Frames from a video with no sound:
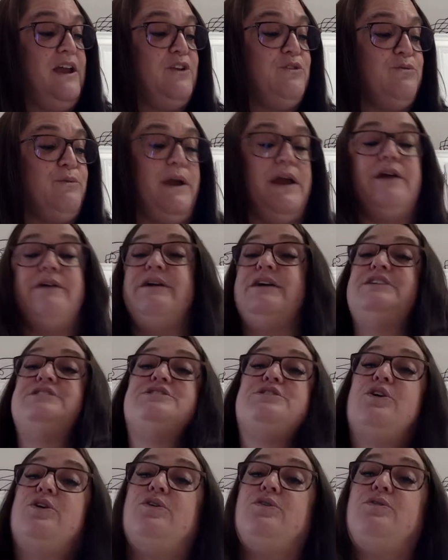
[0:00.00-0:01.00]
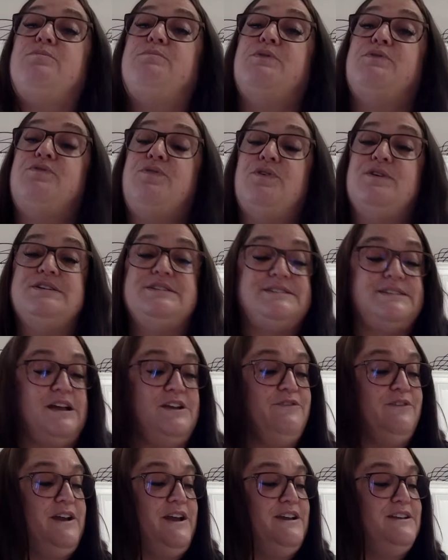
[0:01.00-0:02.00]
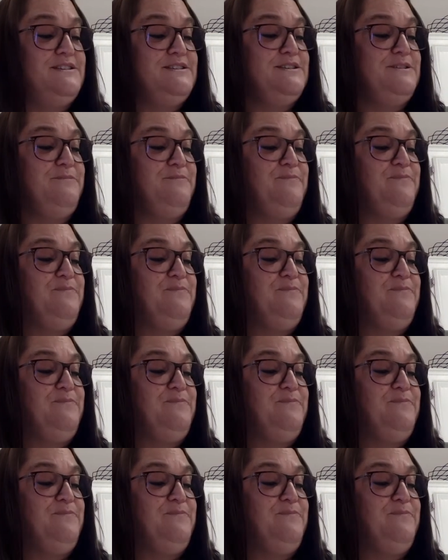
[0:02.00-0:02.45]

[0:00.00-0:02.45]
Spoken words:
and raring to go before sunrise.